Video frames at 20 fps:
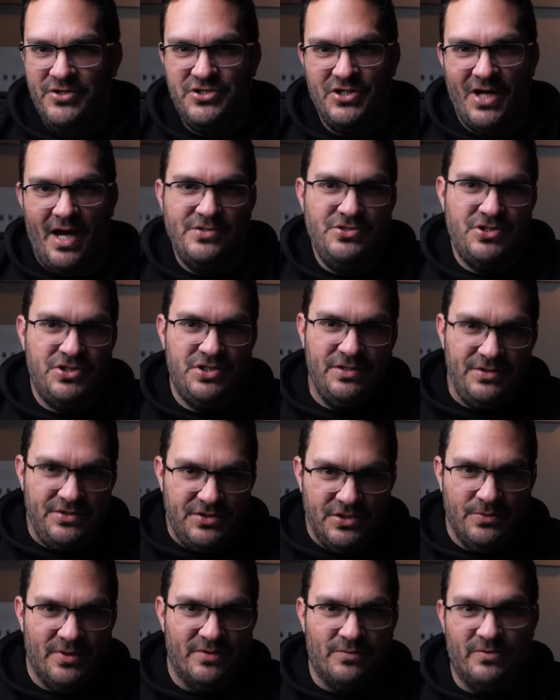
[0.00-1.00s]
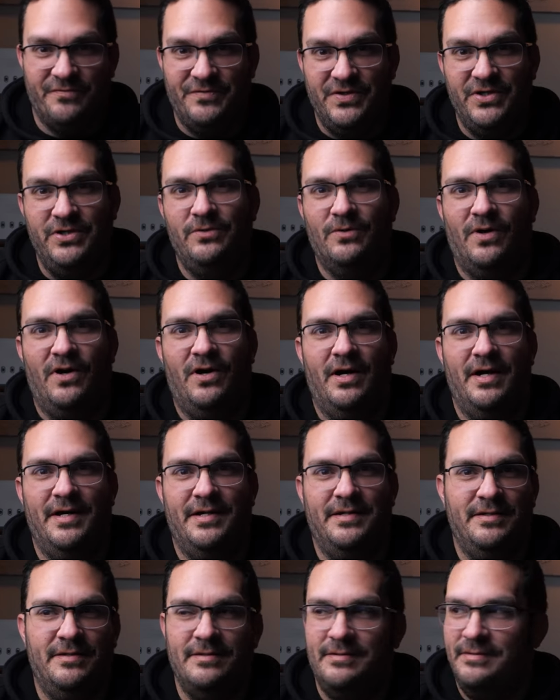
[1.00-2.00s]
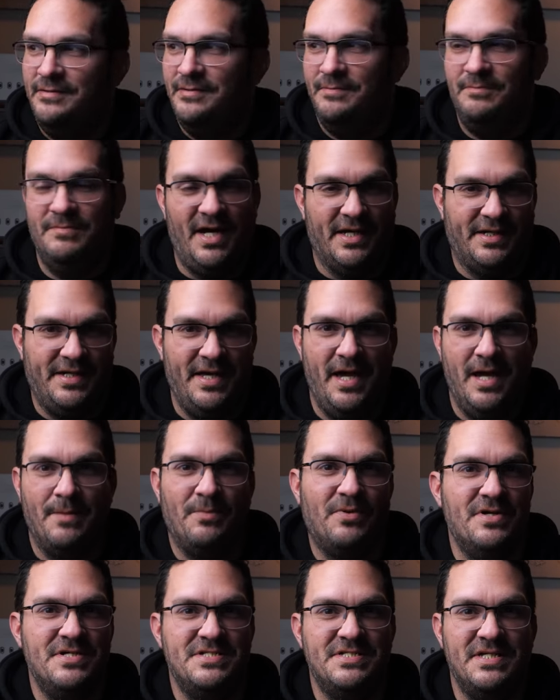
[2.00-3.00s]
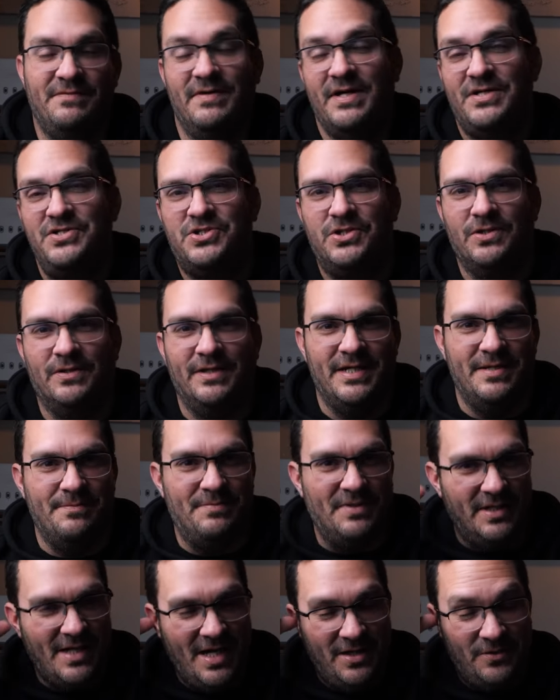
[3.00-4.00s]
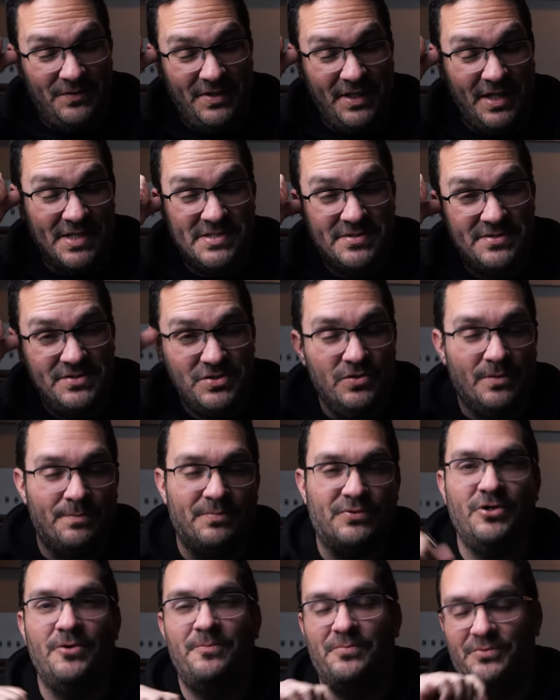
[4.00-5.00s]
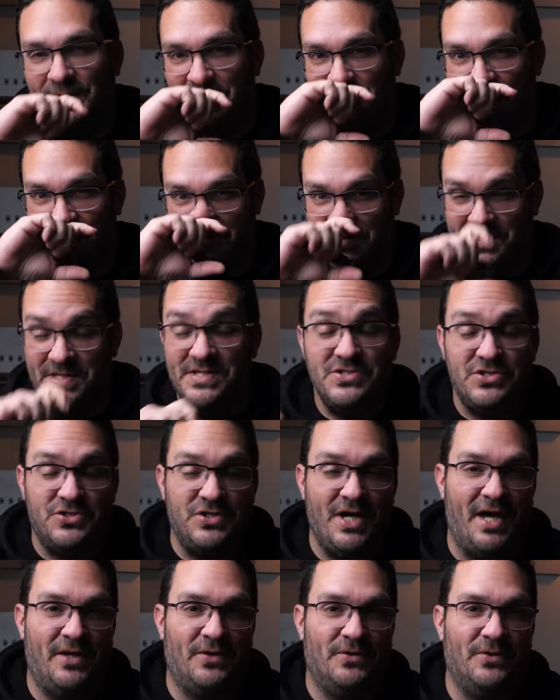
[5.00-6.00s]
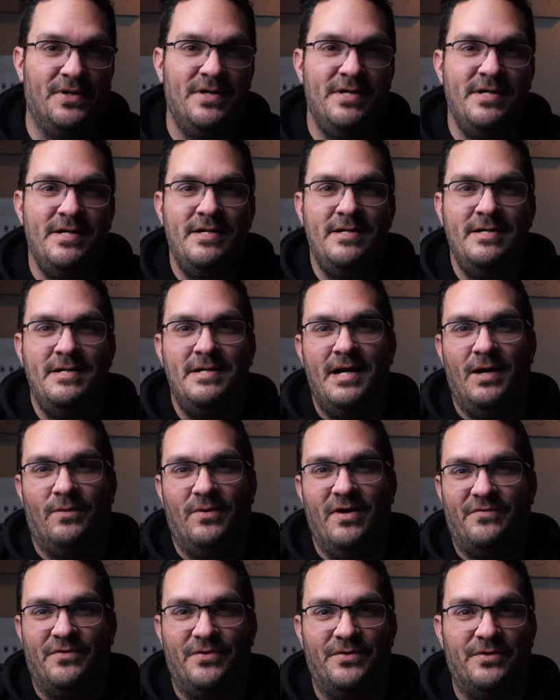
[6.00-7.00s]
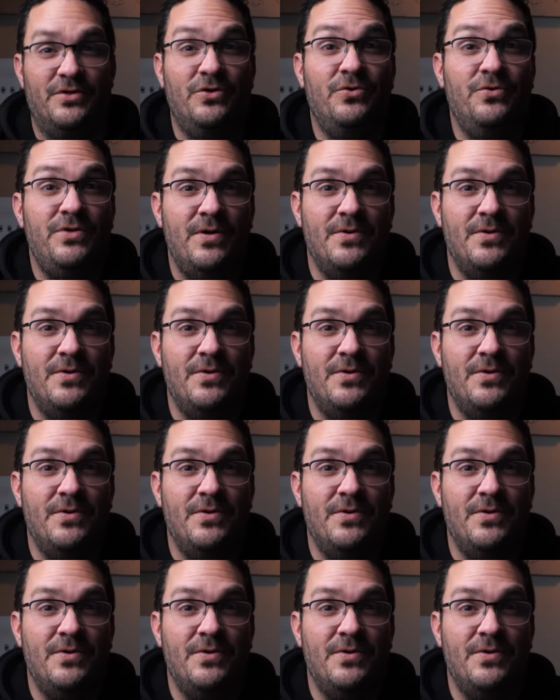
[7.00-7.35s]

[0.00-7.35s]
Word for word: which I should do a review on my cameras eventually, but I don't think it's too appropriate for this channel. However, who